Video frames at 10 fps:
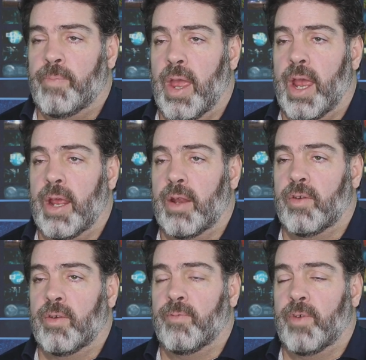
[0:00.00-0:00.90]

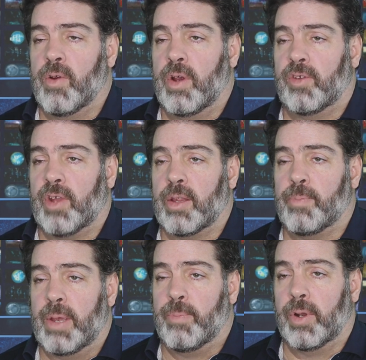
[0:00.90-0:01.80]
and various other
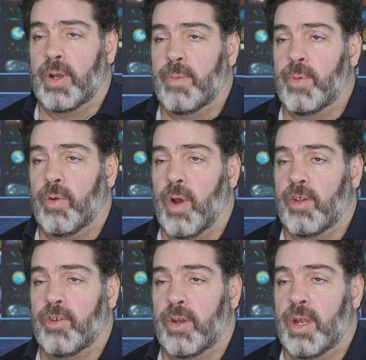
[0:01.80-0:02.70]
people in
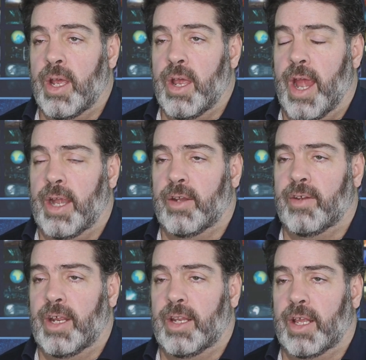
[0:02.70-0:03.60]
immigration and
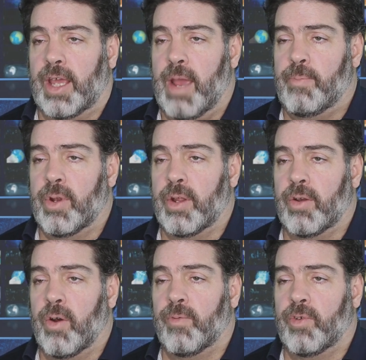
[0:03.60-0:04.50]
indeed the cabinet
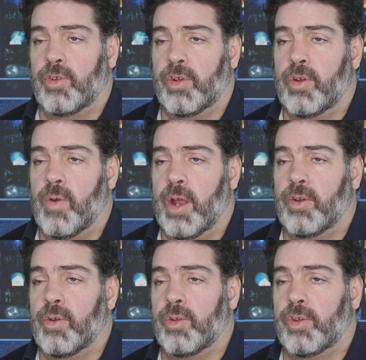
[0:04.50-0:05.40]
of Jacinda
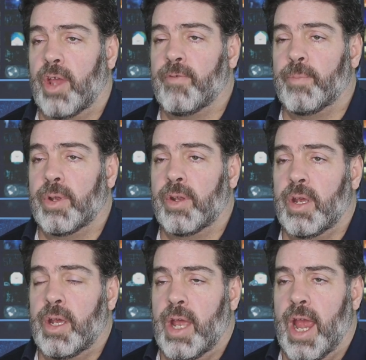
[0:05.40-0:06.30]
Ardern's government
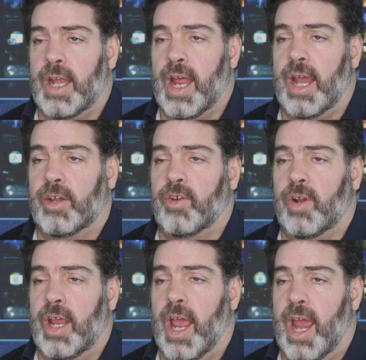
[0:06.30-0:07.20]
had
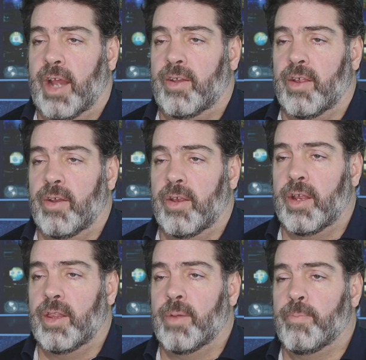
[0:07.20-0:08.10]
actually acted
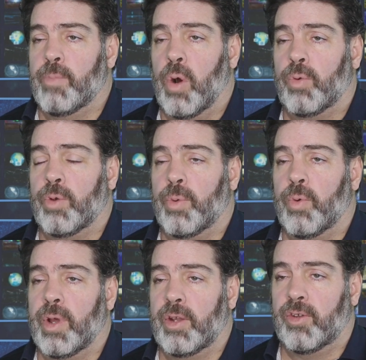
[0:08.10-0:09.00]
in the
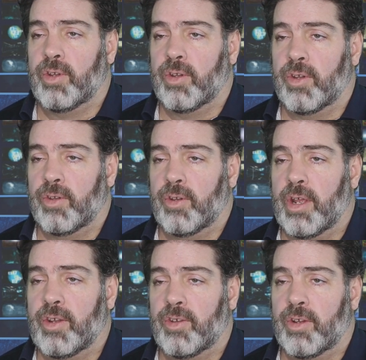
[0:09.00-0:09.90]
multiple
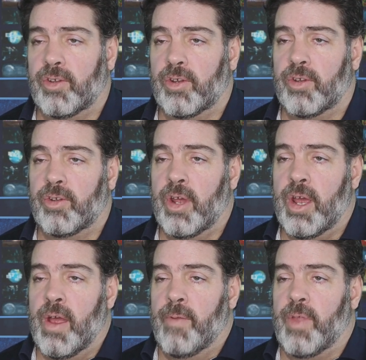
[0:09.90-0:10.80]
instances
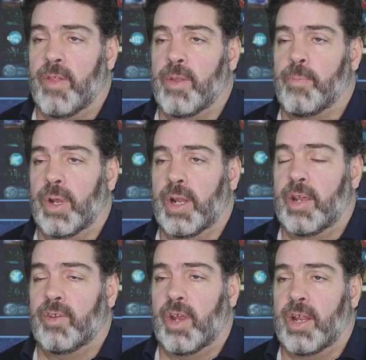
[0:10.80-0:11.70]
that the
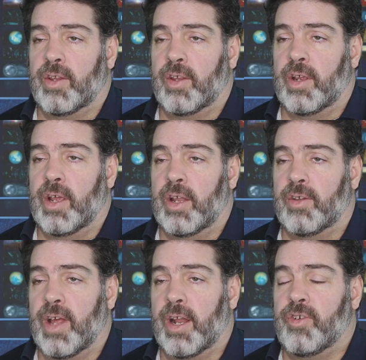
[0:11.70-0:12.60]
police and the
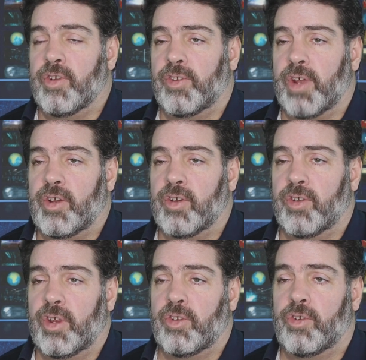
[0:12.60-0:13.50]
intelligence
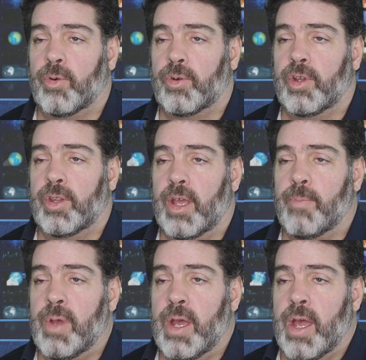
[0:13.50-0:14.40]
agencies took to them,